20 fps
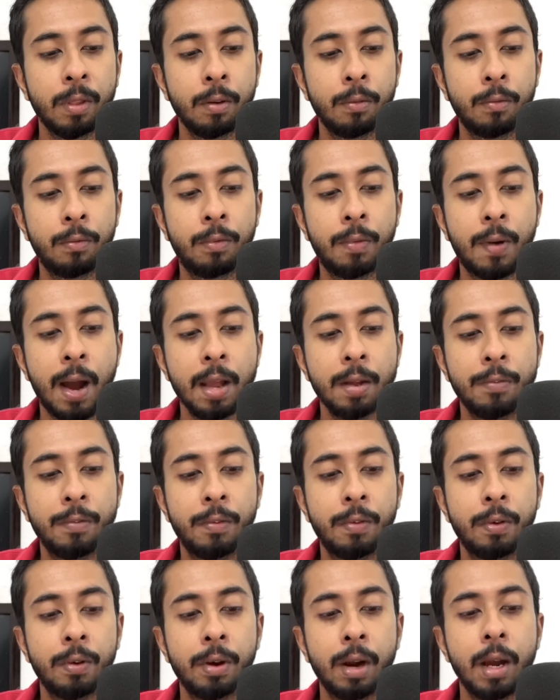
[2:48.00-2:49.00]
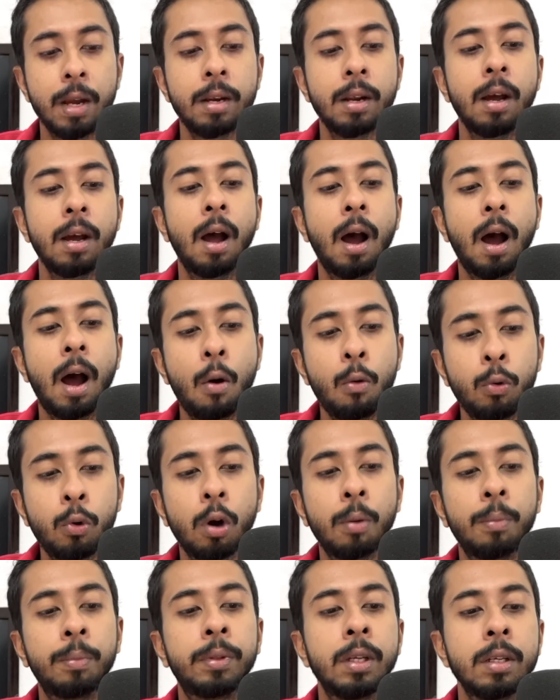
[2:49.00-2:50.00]
5, right? Out
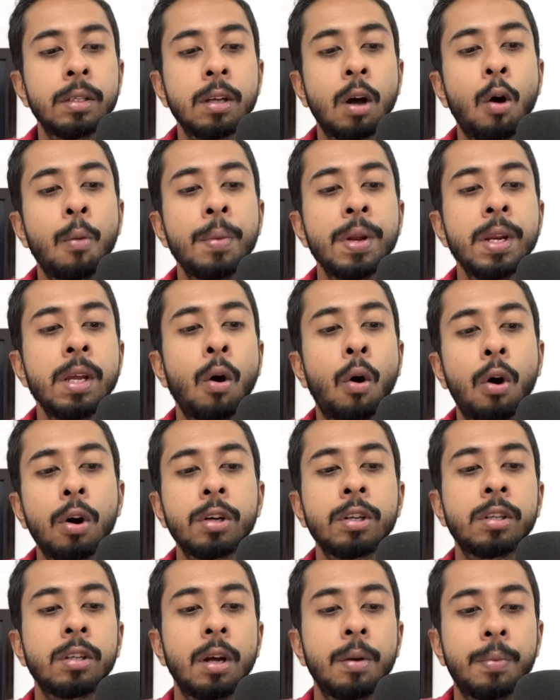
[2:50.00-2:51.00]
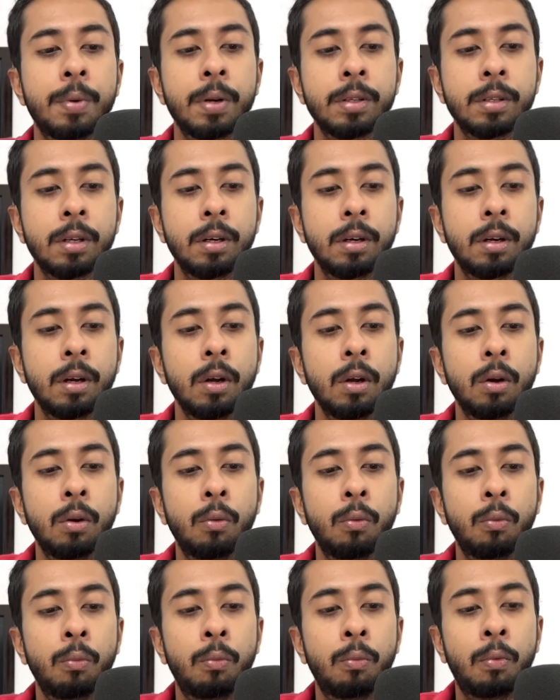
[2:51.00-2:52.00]
of these, how many hots are present?
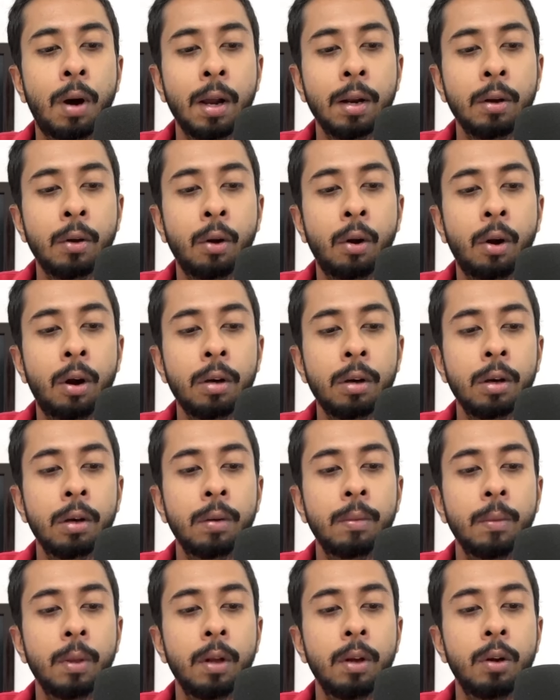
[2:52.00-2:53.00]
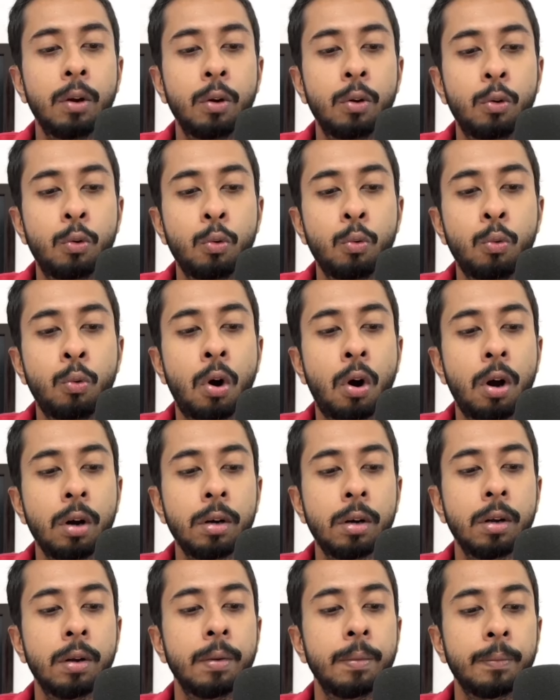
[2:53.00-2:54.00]
1 hot, 2
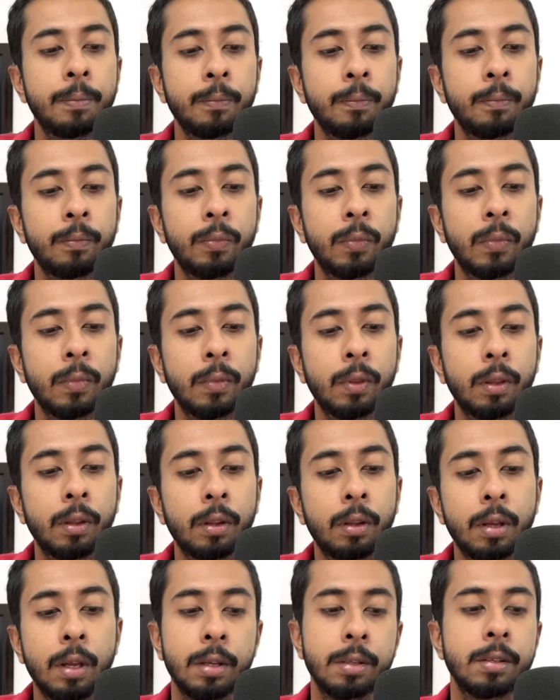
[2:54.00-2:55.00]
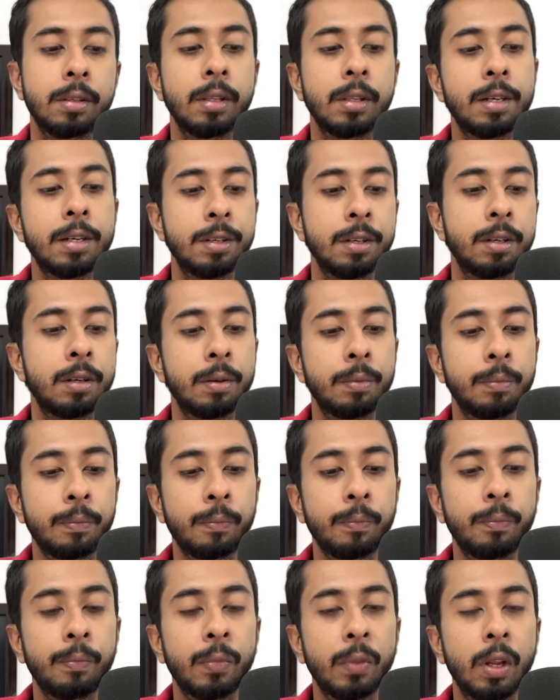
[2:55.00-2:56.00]
hot. Yes, that's it,
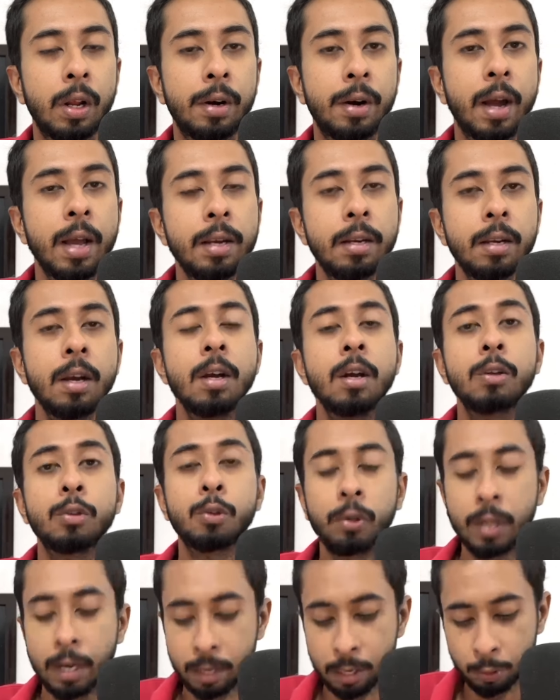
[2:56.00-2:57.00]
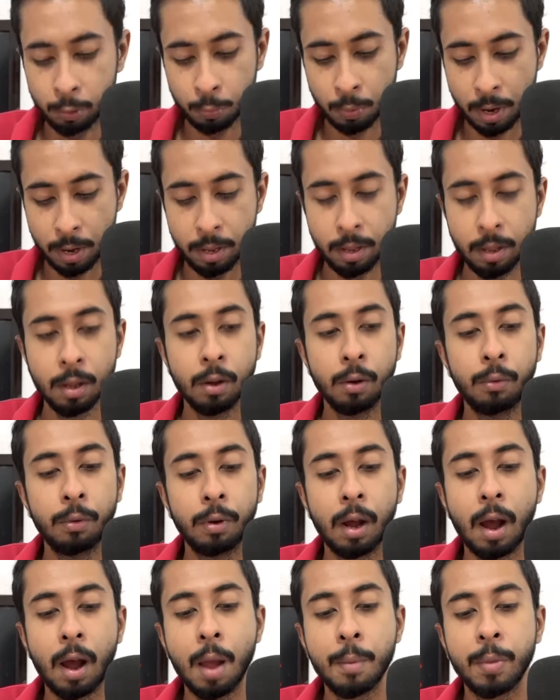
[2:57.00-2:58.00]
right? So that is why
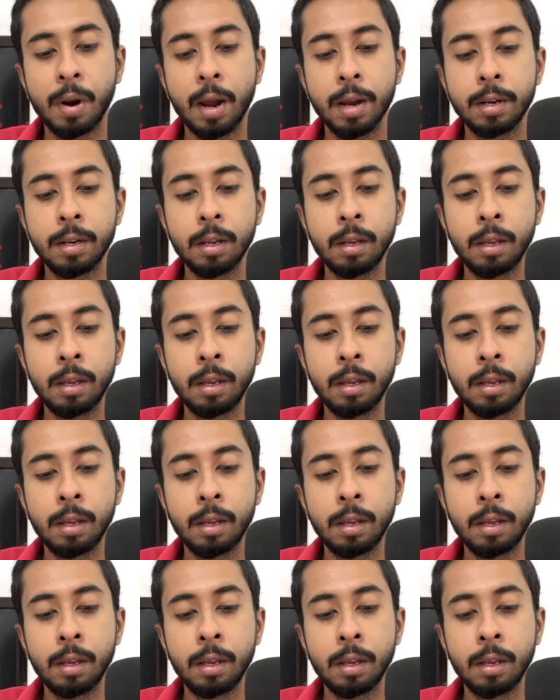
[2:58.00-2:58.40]
I'm writing